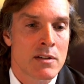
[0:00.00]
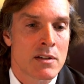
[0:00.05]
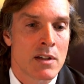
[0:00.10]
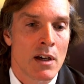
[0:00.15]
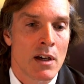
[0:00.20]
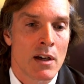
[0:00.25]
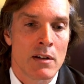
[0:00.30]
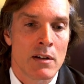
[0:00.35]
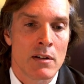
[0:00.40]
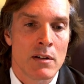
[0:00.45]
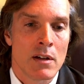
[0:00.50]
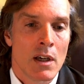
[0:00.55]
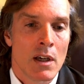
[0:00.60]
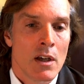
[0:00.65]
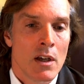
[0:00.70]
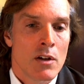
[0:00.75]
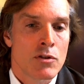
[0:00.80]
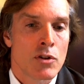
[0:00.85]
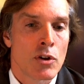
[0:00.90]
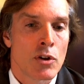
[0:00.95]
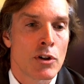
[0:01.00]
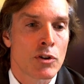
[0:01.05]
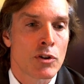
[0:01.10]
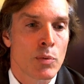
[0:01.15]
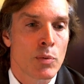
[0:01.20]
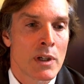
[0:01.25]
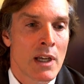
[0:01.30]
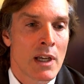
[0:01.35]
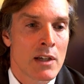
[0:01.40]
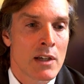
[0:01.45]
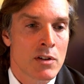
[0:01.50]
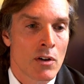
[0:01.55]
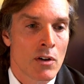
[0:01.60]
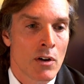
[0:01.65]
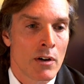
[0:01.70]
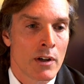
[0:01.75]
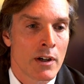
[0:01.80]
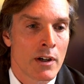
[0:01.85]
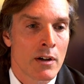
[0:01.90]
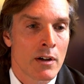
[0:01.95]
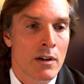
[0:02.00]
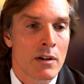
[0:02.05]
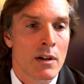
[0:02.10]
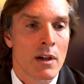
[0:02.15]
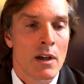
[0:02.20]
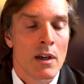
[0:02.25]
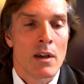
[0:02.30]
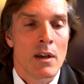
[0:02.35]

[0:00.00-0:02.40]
done 2 to 3 days earlier,